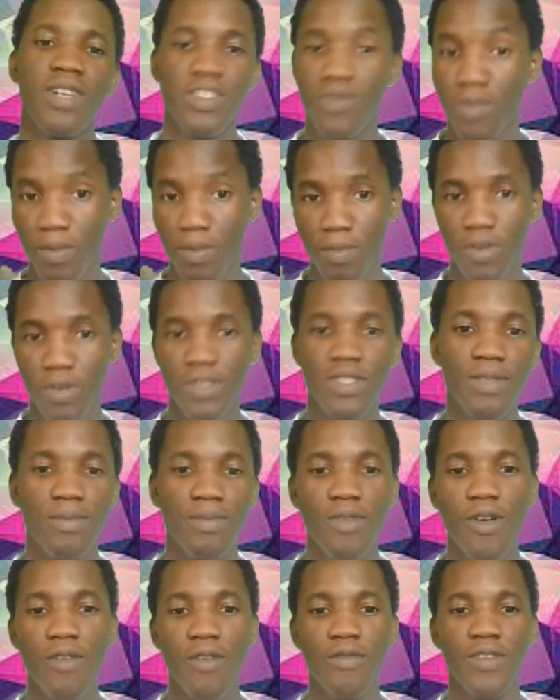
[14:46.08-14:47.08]
as we'll be posting
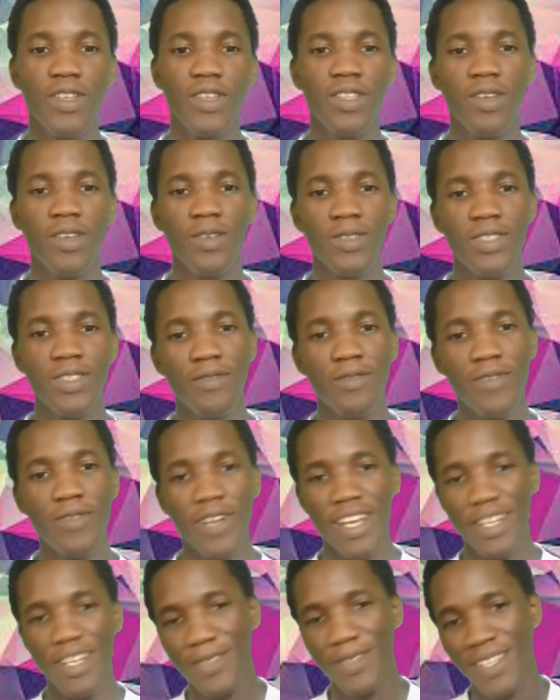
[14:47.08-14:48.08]
more videos. Don't
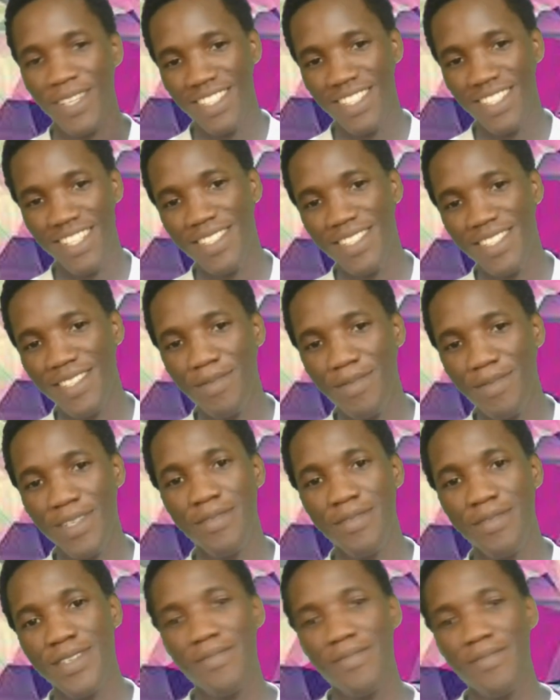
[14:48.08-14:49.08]
forget to hit the
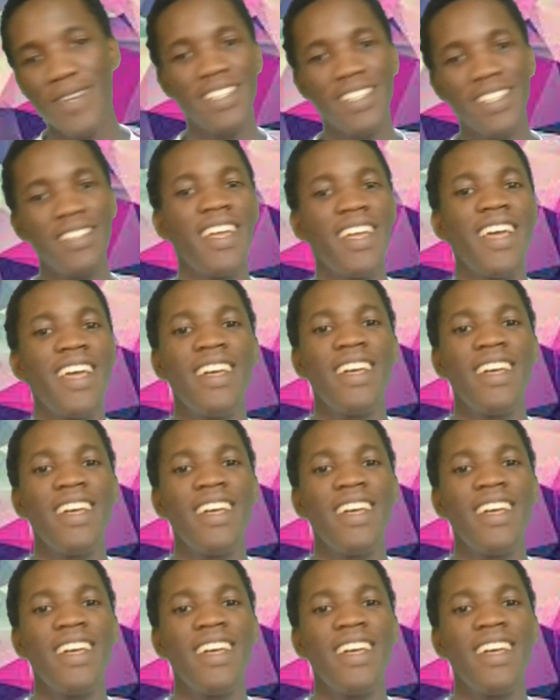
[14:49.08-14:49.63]
subscription button,